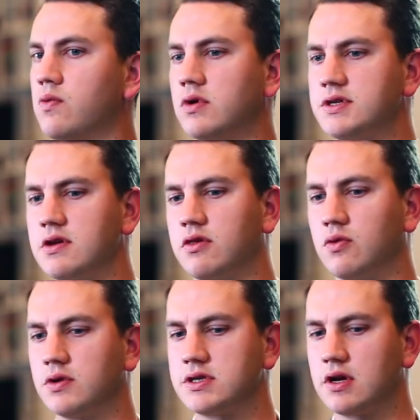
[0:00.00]
What's your
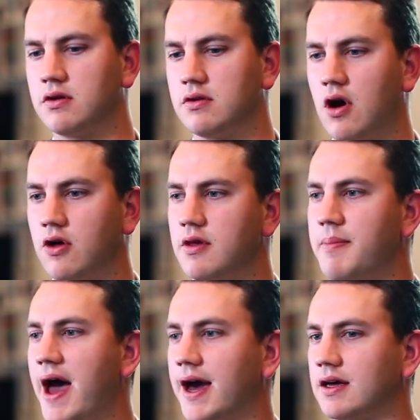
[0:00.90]
thoughts on the
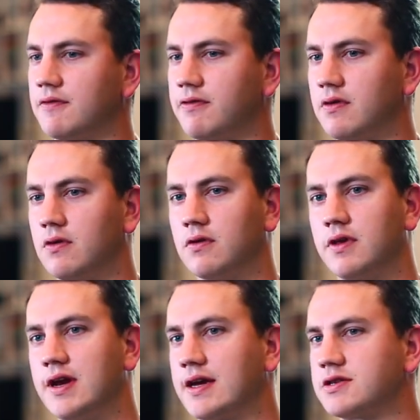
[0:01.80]
market for
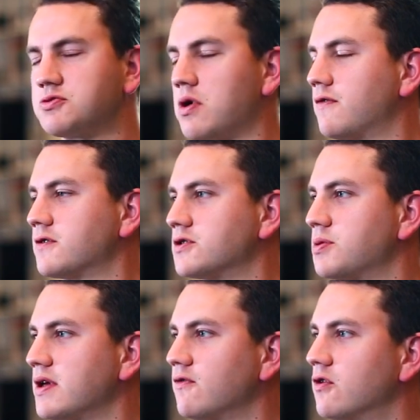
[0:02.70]
the next 12 to
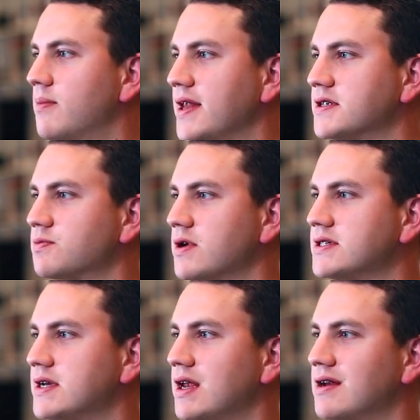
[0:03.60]
24 months?
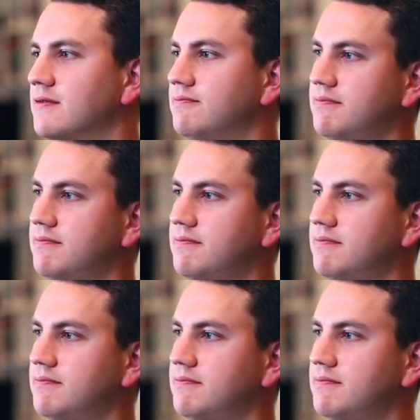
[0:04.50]
Where's it headed?